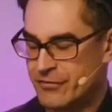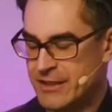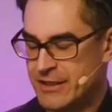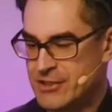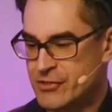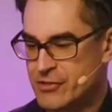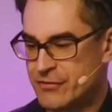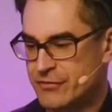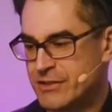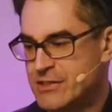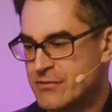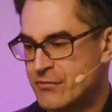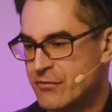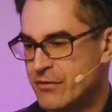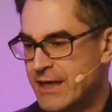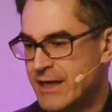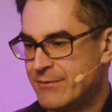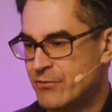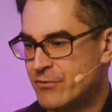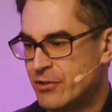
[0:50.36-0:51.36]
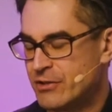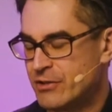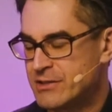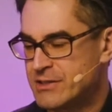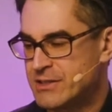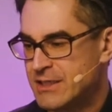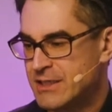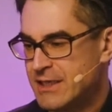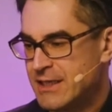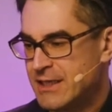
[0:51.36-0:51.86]
each of these
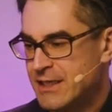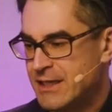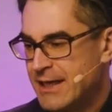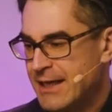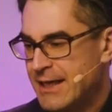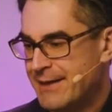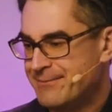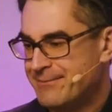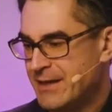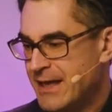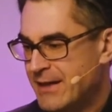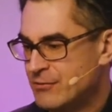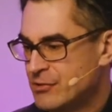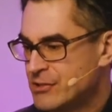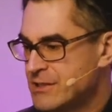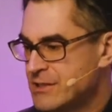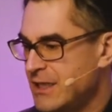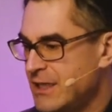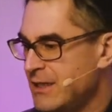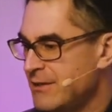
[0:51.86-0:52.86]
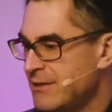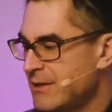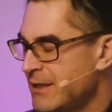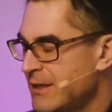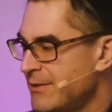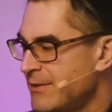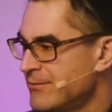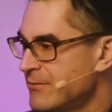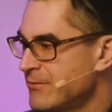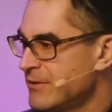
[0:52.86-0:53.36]
frameworks, I would say
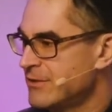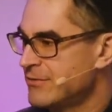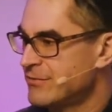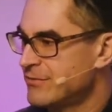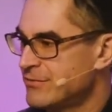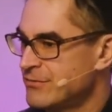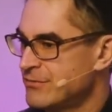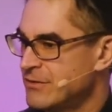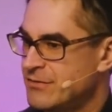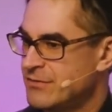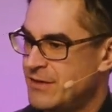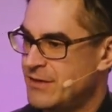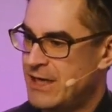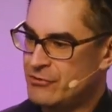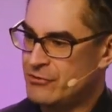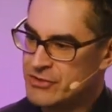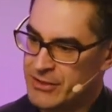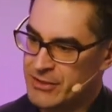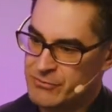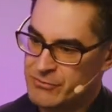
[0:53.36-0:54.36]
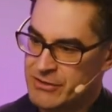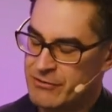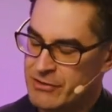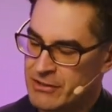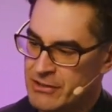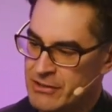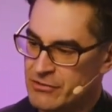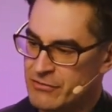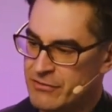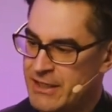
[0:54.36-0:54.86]
with outcome-driven
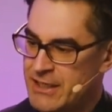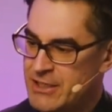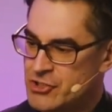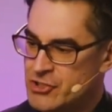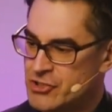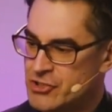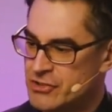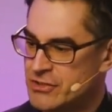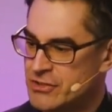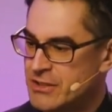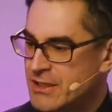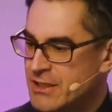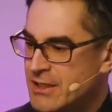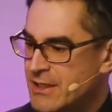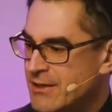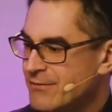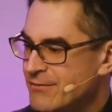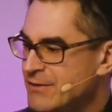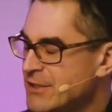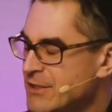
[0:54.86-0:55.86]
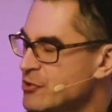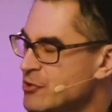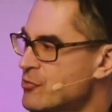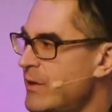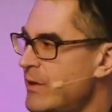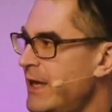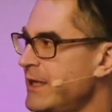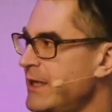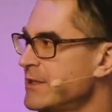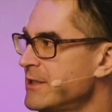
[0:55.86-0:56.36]
innovation, we are
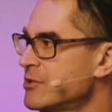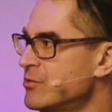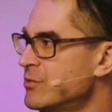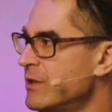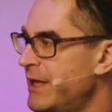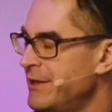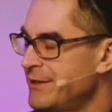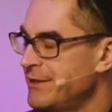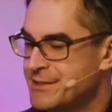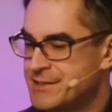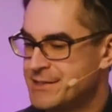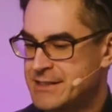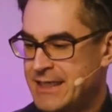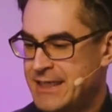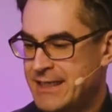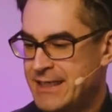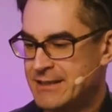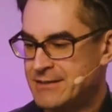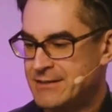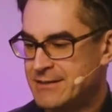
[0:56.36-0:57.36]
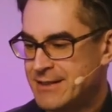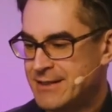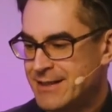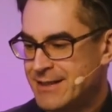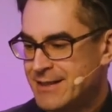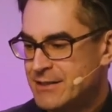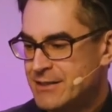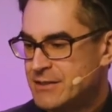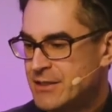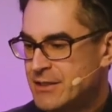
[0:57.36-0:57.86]
trying to understand
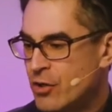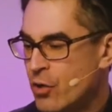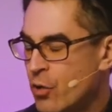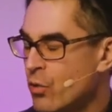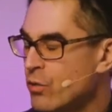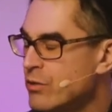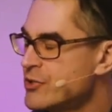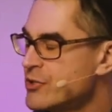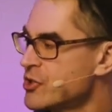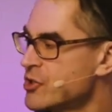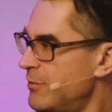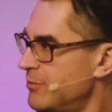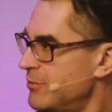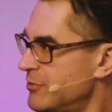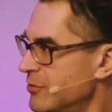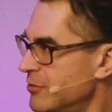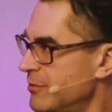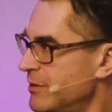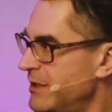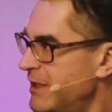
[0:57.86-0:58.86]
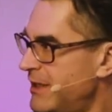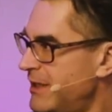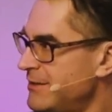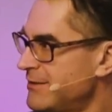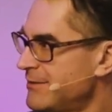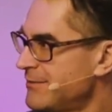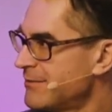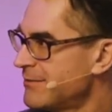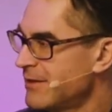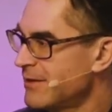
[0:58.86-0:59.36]
the whole job to be
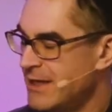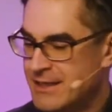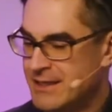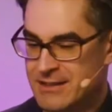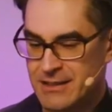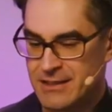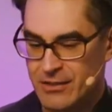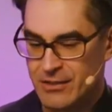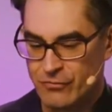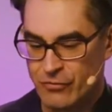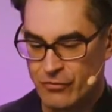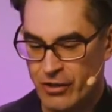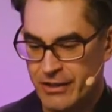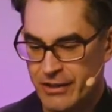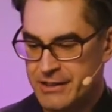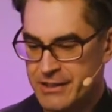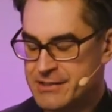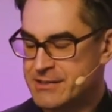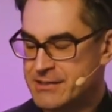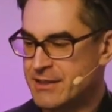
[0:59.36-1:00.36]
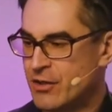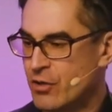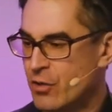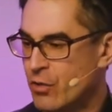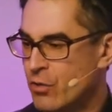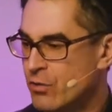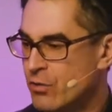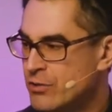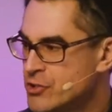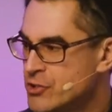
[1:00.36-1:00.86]
done. Like, what is the
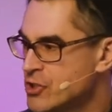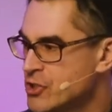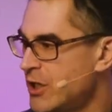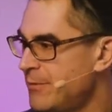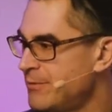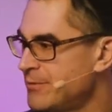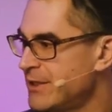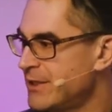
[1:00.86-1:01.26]
whole job